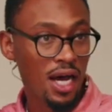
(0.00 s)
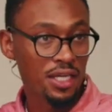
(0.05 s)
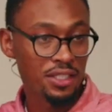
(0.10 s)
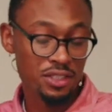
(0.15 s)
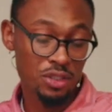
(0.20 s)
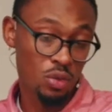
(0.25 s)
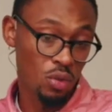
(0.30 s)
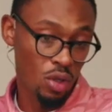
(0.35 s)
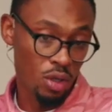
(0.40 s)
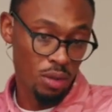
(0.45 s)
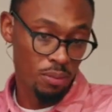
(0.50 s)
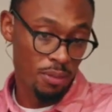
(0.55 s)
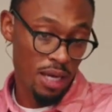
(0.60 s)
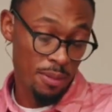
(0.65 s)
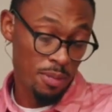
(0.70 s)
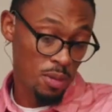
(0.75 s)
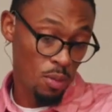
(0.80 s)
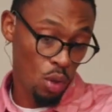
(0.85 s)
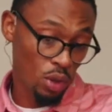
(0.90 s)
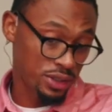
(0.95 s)
for us who
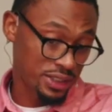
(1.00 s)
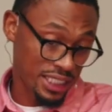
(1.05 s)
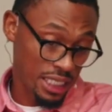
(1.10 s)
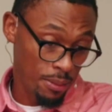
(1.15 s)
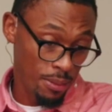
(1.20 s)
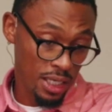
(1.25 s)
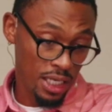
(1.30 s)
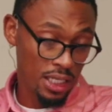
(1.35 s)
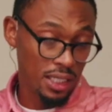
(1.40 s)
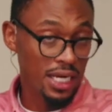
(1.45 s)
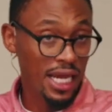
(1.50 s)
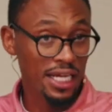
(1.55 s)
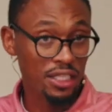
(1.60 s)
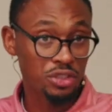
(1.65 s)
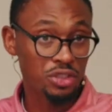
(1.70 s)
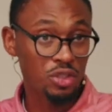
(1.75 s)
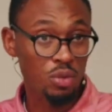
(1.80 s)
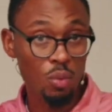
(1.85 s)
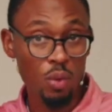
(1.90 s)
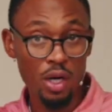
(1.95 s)
are maybe more timid
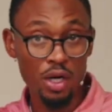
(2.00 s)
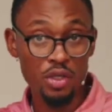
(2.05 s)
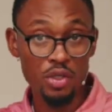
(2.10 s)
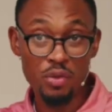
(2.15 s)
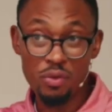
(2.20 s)
in nature